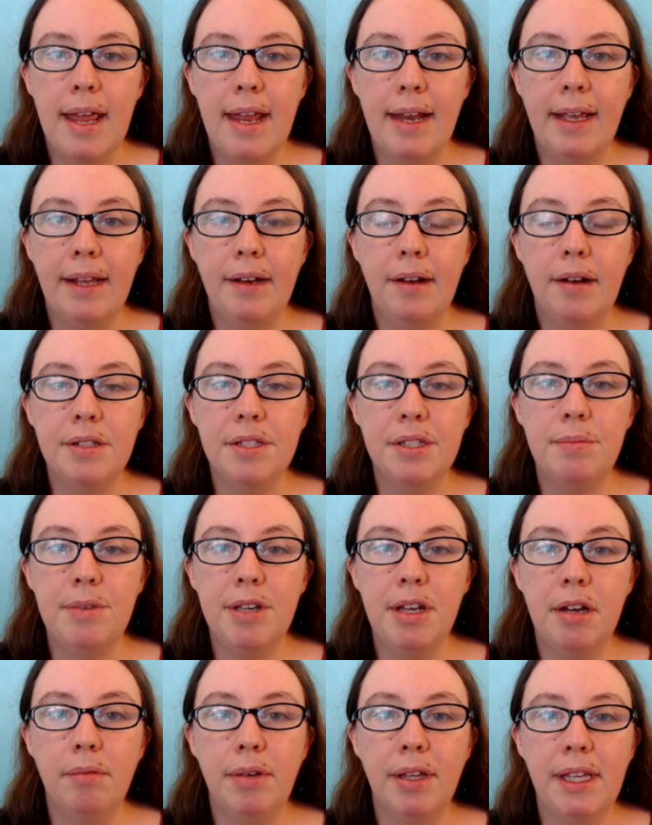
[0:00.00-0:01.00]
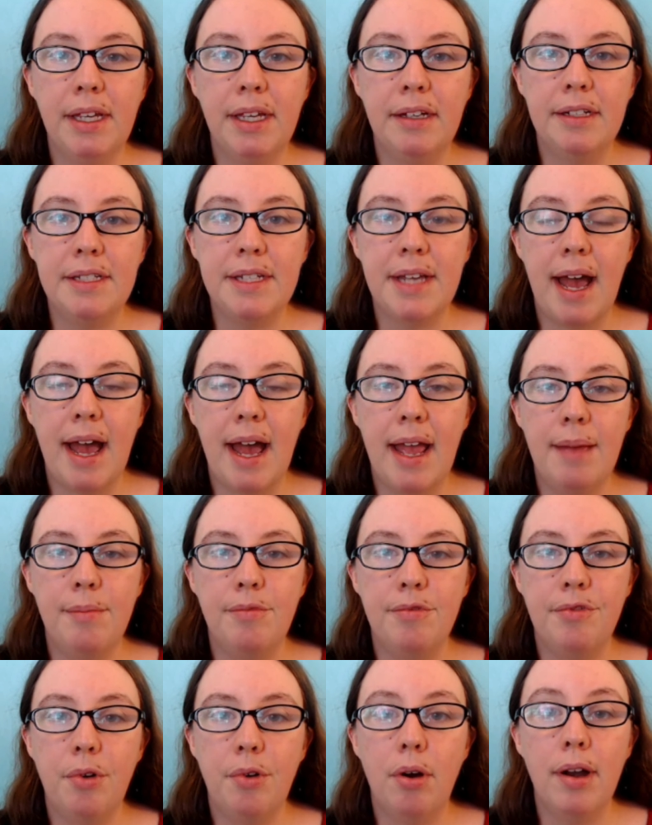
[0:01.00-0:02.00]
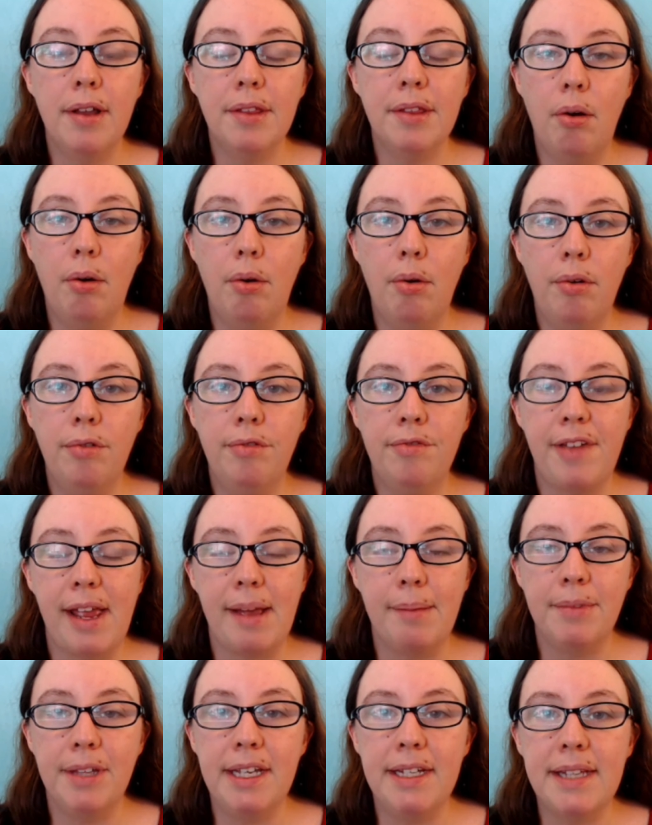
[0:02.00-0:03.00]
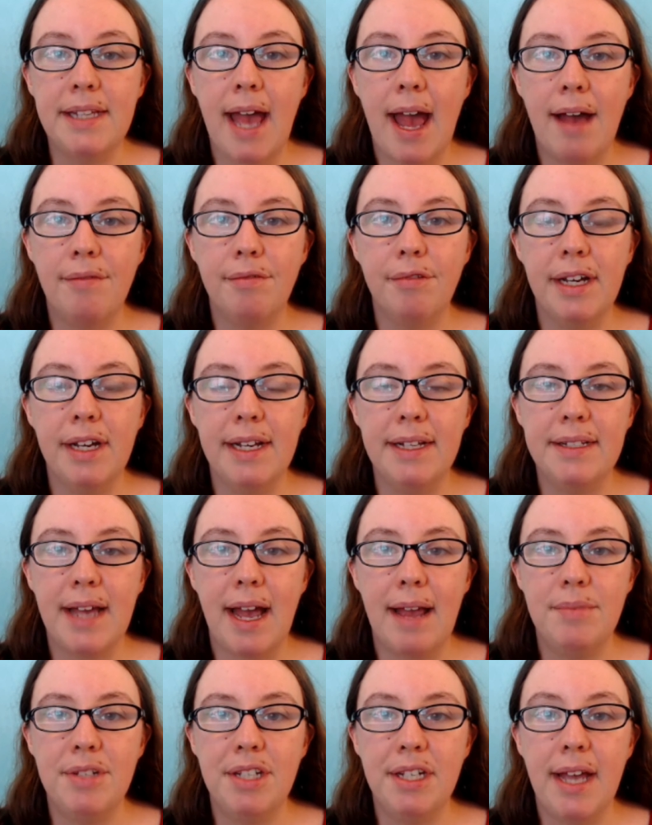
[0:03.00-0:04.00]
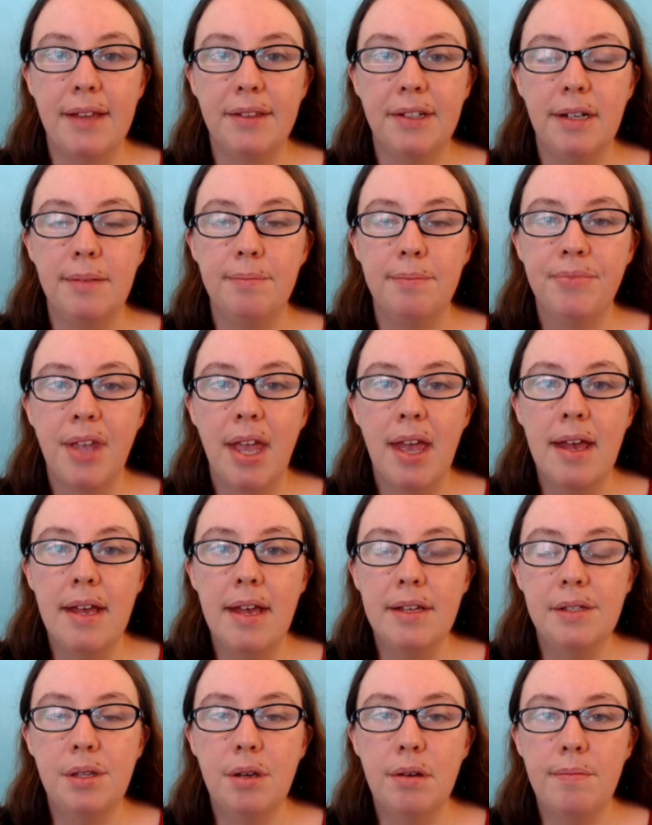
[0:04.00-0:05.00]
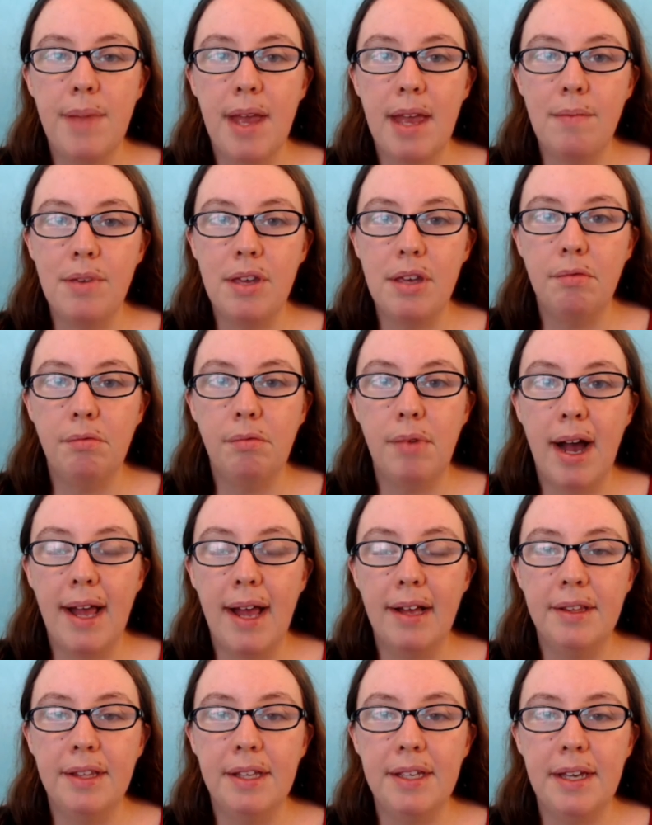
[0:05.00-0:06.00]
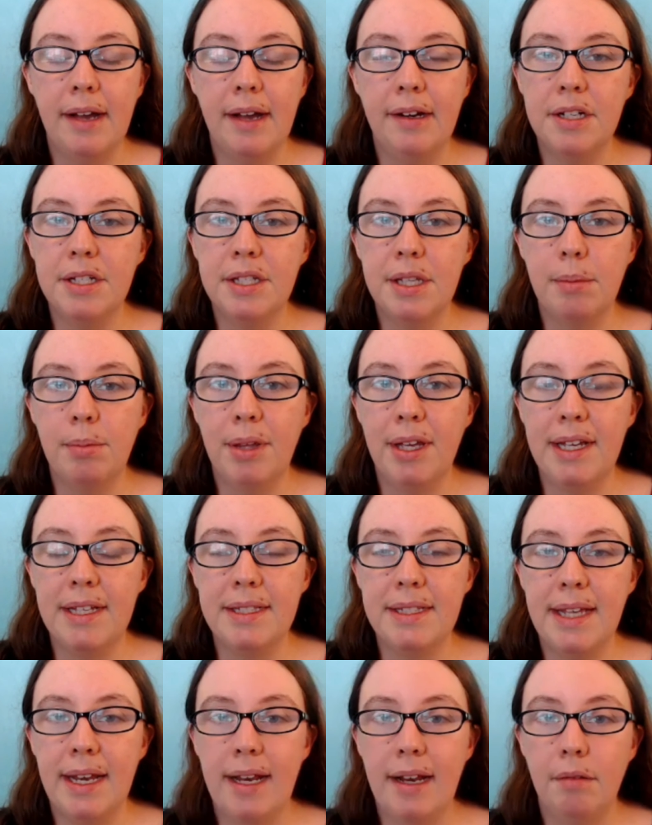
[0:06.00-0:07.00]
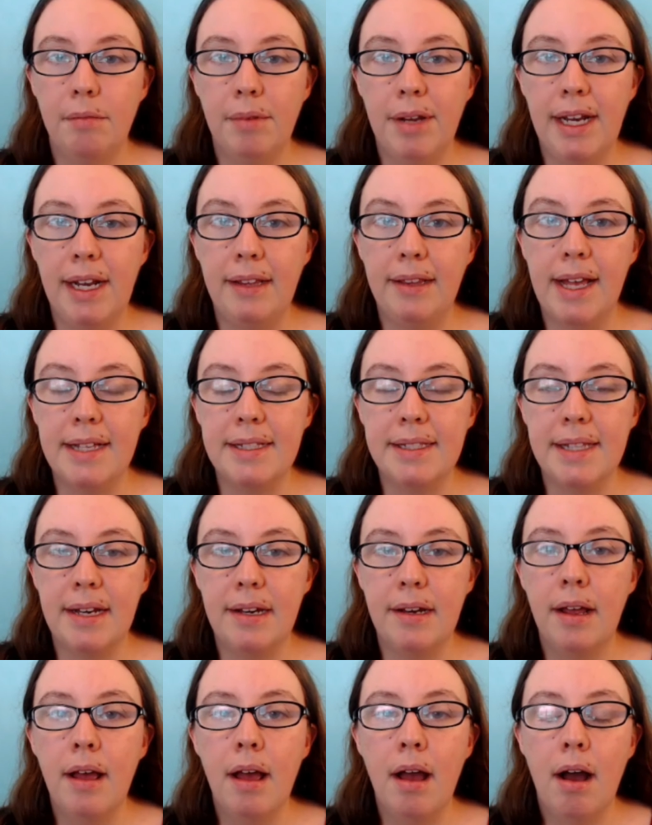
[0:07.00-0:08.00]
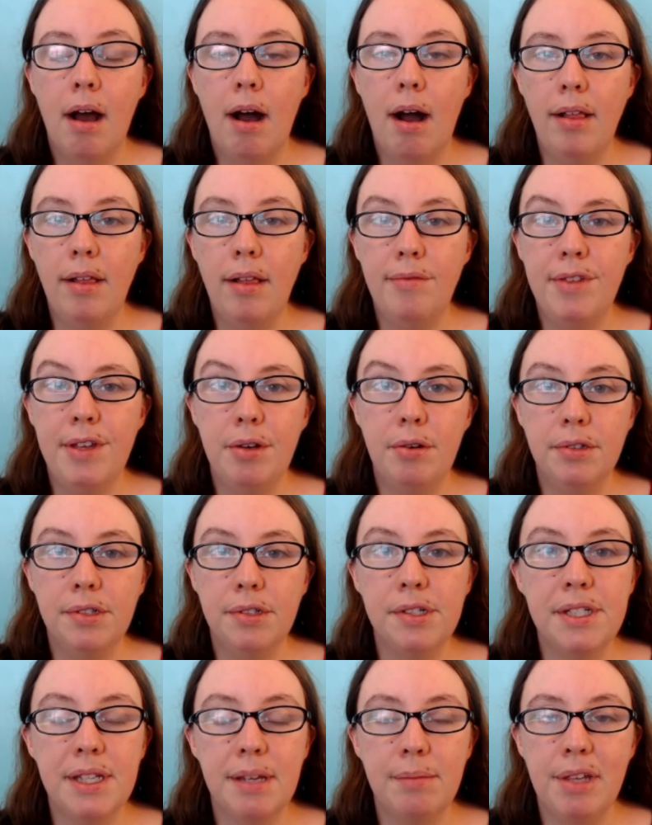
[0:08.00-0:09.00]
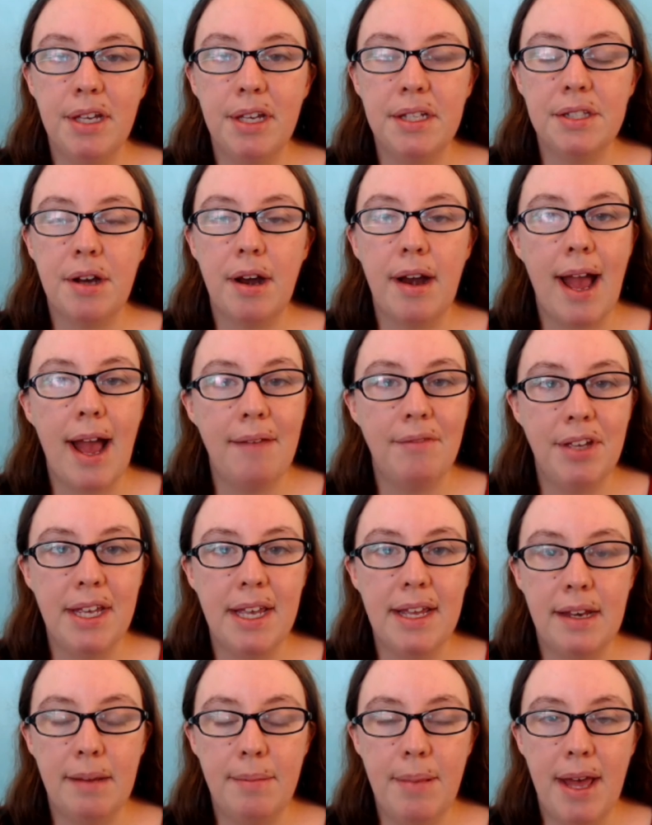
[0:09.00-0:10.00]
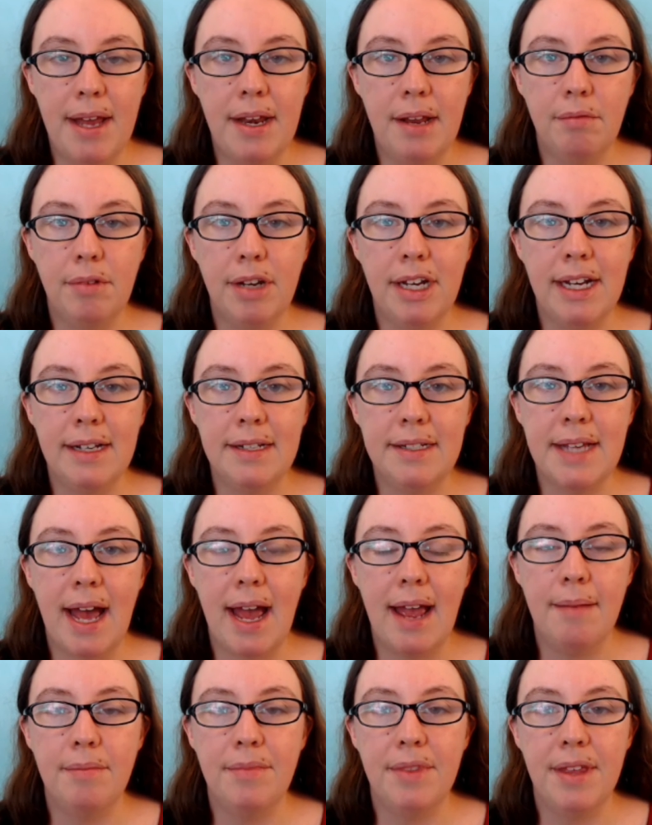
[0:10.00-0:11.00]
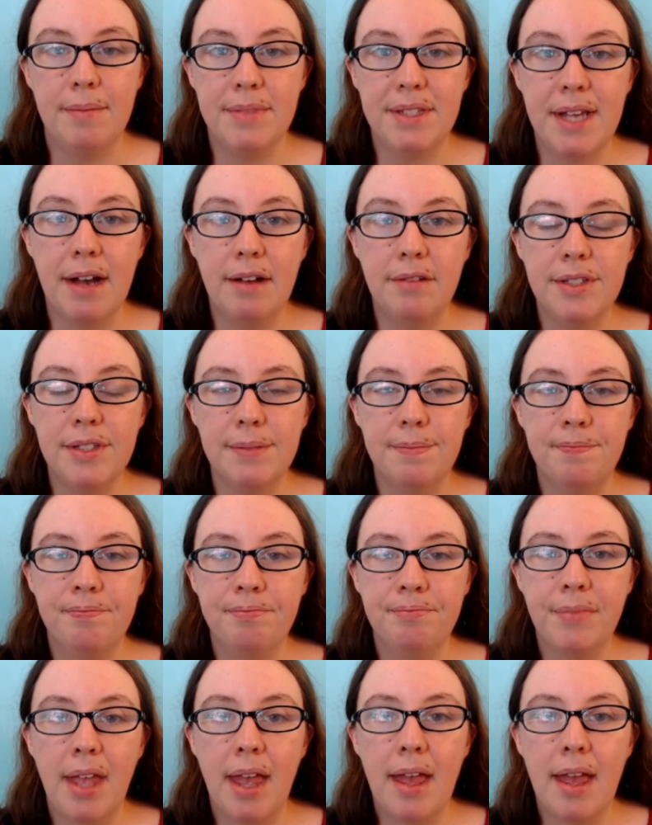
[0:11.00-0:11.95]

It can also be a really good time for the whole family to have reading time together. So maybe while the younger sibling is getting a reading lesson, all of the older siblings are having independent reading time themselves.